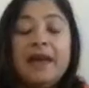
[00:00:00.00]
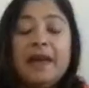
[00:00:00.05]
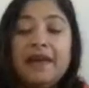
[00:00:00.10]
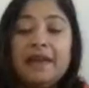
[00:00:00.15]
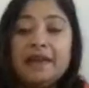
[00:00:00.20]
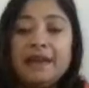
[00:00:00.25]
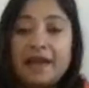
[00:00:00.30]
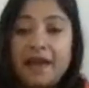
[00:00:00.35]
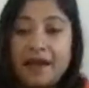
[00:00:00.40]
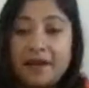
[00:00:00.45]

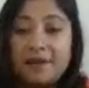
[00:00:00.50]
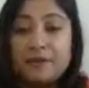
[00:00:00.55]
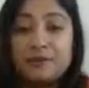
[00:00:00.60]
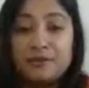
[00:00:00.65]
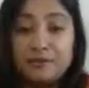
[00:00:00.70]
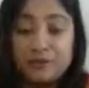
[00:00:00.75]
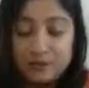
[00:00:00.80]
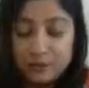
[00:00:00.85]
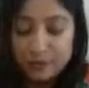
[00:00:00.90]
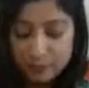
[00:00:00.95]
and how
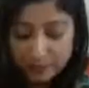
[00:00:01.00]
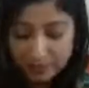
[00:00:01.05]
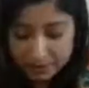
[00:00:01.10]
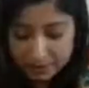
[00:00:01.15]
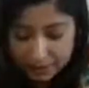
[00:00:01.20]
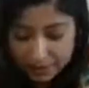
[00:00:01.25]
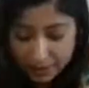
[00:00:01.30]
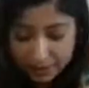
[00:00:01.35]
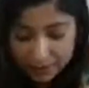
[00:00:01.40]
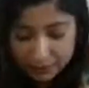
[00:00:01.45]
to do it.
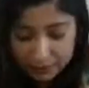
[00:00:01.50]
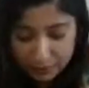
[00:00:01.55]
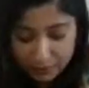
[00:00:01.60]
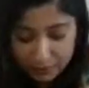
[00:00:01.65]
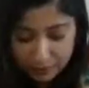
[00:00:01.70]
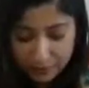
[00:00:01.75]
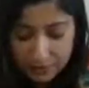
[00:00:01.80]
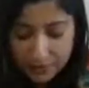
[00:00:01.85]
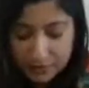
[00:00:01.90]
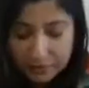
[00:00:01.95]
So
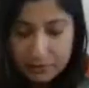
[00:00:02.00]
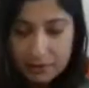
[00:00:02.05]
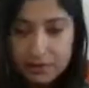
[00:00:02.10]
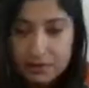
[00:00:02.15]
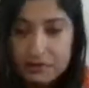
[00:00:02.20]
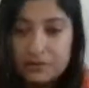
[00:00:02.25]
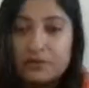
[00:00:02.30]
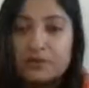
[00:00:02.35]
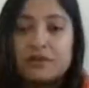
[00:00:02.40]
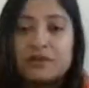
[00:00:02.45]
you can
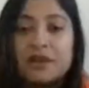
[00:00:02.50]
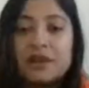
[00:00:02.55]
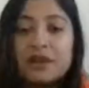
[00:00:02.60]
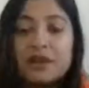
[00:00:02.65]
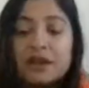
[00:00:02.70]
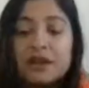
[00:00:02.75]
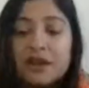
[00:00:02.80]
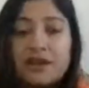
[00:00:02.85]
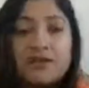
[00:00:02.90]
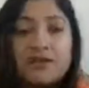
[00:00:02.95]
also
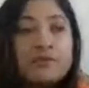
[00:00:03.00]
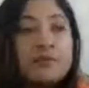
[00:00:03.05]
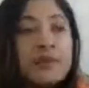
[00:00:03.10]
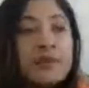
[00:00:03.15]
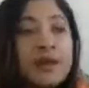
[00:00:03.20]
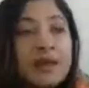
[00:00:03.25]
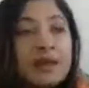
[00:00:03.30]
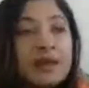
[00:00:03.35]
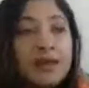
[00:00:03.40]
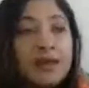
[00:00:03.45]
check out
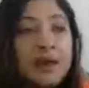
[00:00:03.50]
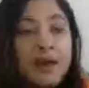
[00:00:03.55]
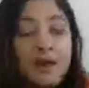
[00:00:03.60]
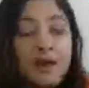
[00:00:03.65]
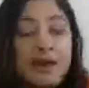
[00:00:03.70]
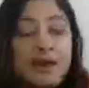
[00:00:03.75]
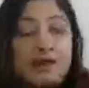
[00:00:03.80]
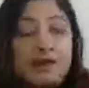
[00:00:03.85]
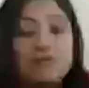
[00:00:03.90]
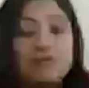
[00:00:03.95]
my
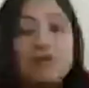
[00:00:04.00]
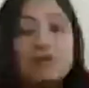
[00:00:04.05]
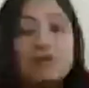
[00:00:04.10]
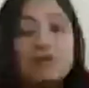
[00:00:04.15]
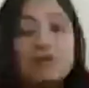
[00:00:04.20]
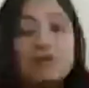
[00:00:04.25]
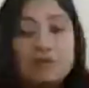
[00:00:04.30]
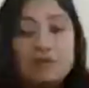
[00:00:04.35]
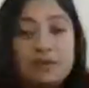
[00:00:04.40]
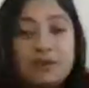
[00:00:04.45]

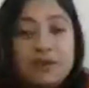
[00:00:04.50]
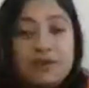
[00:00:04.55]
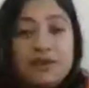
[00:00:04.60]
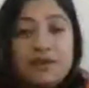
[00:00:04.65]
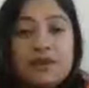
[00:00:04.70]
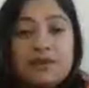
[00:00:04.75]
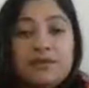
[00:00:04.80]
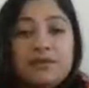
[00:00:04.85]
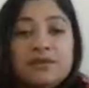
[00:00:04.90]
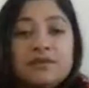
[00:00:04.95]
YouTube
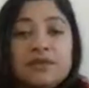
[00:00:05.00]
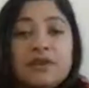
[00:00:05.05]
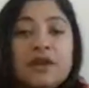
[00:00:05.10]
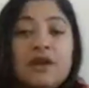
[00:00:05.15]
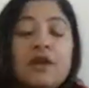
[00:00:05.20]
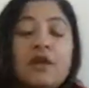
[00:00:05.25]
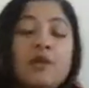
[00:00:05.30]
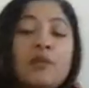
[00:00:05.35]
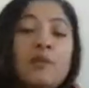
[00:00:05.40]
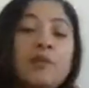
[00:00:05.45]
videos
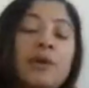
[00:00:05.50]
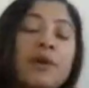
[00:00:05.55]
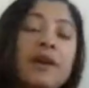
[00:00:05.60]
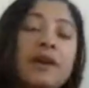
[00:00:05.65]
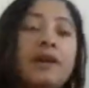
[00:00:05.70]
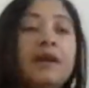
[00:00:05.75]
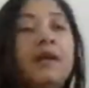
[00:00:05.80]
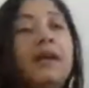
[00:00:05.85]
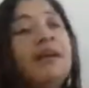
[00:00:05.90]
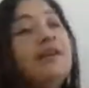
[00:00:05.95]

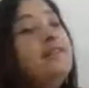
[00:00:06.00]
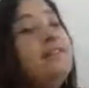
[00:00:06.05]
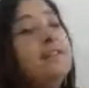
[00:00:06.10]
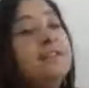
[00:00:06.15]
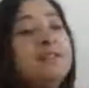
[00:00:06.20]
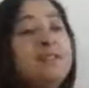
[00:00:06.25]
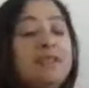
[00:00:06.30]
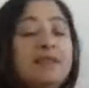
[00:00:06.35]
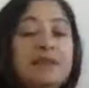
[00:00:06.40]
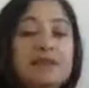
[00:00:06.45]
where
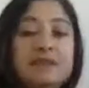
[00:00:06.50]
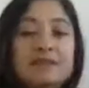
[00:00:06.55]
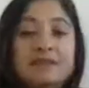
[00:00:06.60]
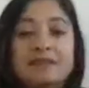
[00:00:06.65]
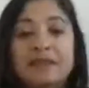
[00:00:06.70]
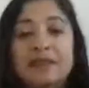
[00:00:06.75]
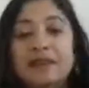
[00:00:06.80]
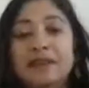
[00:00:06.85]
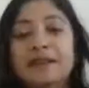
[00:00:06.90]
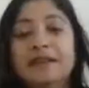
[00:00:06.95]
everything is
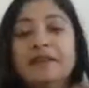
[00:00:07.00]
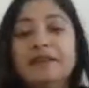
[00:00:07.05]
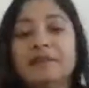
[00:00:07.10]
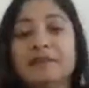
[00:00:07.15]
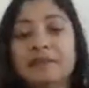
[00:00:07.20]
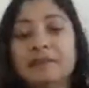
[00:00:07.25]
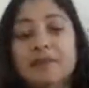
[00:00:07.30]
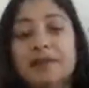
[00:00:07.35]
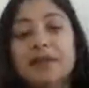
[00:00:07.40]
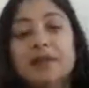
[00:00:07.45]
there
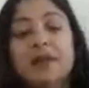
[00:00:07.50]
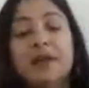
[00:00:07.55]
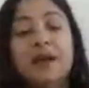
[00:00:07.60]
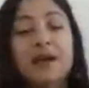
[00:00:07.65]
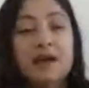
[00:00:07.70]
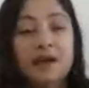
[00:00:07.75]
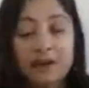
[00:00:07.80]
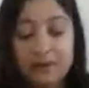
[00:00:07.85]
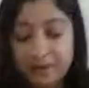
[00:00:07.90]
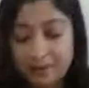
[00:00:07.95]

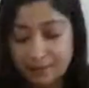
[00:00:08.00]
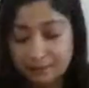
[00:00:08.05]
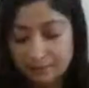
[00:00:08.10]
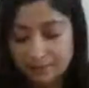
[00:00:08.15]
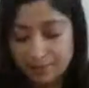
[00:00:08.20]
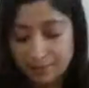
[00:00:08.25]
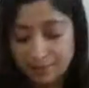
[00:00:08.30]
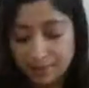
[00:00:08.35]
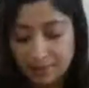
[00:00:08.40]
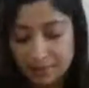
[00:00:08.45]
um,
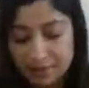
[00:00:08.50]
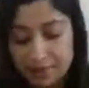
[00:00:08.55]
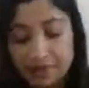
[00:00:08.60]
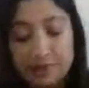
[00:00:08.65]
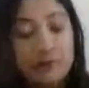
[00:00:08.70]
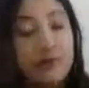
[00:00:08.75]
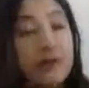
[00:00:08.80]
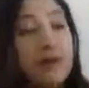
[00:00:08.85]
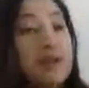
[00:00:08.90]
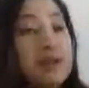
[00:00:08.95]

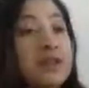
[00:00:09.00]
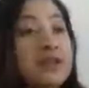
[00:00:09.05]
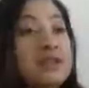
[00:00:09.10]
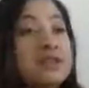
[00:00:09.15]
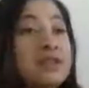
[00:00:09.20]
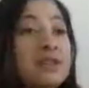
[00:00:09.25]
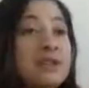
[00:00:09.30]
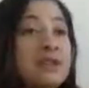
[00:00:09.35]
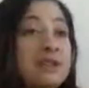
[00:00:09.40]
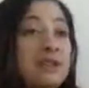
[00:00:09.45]
for each
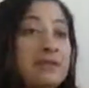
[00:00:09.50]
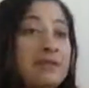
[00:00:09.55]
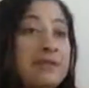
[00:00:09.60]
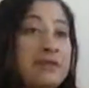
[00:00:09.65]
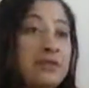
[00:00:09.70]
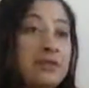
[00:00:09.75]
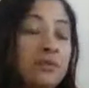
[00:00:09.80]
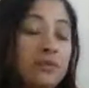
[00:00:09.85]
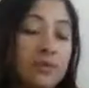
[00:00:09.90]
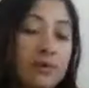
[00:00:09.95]

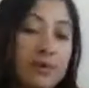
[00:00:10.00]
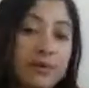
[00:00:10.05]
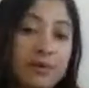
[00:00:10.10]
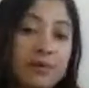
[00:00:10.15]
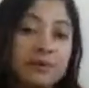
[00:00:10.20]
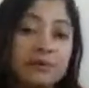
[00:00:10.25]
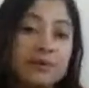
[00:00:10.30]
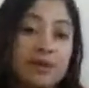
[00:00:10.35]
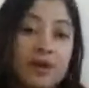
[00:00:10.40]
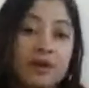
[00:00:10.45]
individual
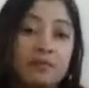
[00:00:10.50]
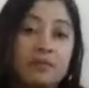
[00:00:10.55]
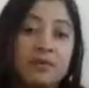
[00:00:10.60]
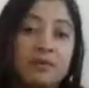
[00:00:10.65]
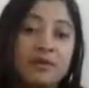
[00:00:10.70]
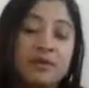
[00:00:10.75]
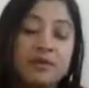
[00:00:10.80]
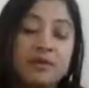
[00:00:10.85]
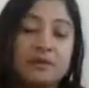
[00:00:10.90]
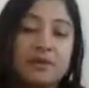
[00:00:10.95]
workshop,
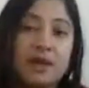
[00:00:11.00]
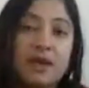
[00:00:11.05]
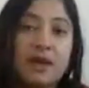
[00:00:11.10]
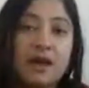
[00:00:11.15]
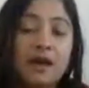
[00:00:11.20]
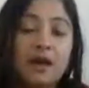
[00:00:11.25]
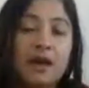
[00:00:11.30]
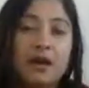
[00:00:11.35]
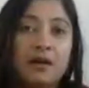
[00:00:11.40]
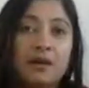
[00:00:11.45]
because
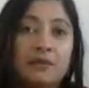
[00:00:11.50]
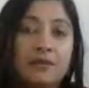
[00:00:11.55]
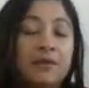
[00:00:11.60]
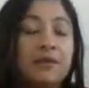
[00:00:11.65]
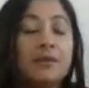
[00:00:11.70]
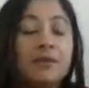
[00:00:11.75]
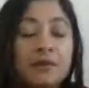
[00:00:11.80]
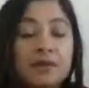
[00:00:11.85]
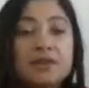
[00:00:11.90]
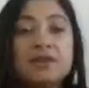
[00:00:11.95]
for
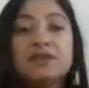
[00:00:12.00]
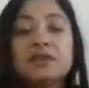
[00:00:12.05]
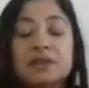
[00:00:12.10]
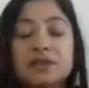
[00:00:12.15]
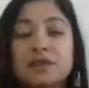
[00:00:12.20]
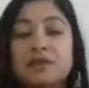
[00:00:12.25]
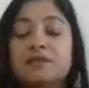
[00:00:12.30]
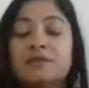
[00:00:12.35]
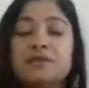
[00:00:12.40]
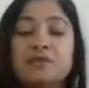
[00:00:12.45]
each
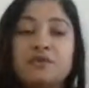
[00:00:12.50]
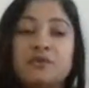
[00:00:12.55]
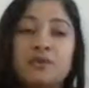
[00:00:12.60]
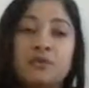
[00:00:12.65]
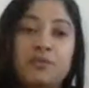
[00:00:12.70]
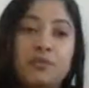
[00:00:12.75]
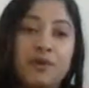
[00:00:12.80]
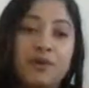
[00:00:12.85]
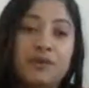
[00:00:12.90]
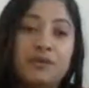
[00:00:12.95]
individual
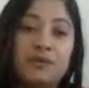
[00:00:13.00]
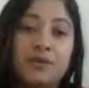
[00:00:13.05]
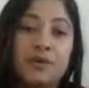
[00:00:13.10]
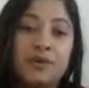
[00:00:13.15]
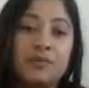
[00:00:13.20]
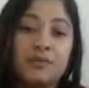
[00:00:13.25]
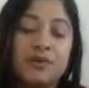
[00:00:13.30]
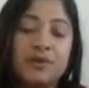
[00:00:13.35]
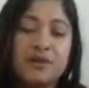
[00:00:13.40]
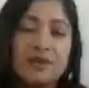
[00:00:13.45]
breath work,
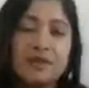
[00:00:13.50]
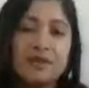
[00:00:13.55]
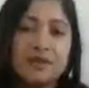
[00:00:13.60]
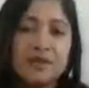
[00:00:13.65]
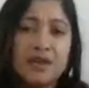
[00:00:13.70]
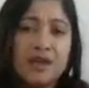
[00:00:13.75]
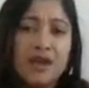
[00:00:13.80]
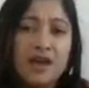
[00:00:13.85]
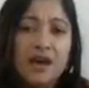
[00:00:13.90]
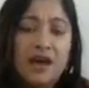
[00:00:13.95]
because
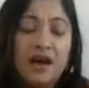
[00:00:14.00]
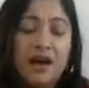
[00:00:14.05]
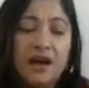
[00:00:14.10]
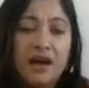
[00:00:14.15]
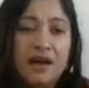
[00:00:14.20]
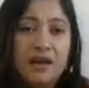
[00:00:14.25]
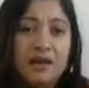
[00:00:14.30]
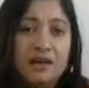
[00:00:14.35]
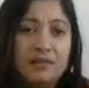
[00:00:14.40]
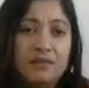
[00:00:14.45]

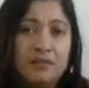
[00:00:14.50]
uh,